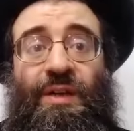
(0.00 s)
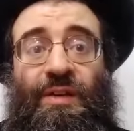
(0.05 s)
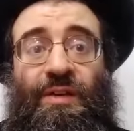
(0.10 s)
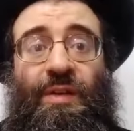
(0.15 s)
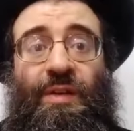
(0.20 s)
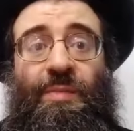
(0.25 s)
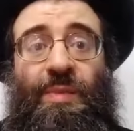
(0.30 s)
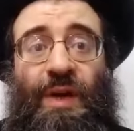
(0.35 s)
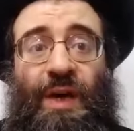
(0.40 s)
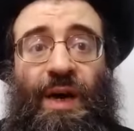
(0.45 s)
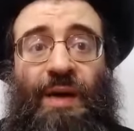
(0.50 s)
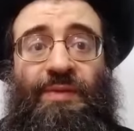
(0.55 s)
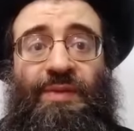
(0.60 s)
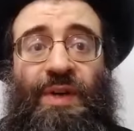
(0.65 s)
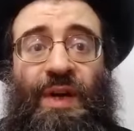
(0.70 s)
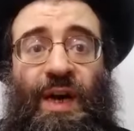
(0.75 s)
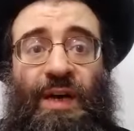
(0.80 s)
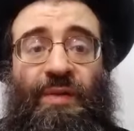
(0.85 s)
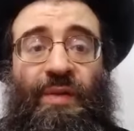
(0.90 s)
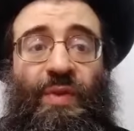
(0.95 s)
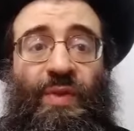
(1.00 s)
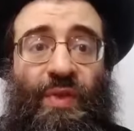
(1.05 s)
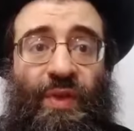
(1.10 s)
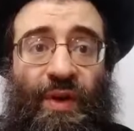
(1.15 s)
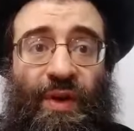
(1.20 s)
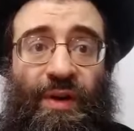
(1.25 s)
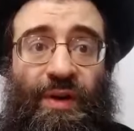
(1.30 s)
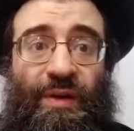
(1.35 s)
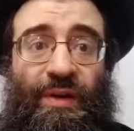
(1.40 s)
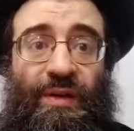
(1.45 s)
that becomes a kind of
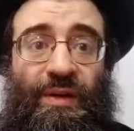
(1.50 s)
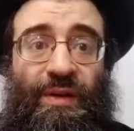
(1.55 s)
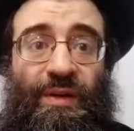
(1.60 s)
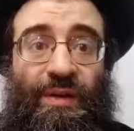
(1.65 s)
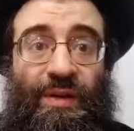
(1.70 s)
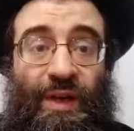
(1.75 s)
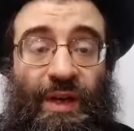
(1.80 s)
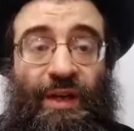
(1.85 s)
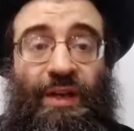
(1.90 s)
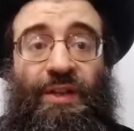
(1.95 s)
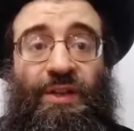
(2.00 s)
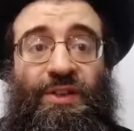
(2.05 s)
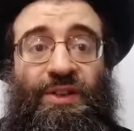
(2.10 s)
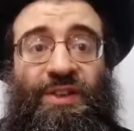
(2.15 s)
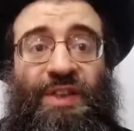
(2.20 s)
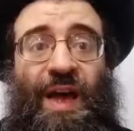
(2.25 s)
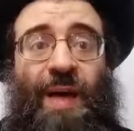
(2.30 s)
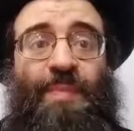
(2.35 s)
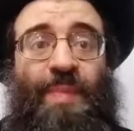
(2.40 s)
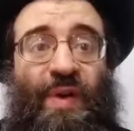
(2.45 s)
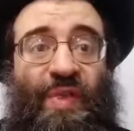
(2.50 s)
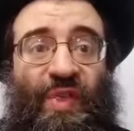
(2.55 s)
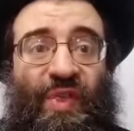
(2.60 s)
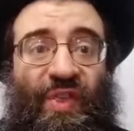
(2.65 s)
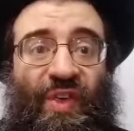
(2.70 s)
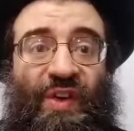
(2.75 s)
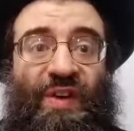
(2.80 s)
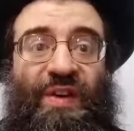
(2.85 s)
Th, in English Sabbath,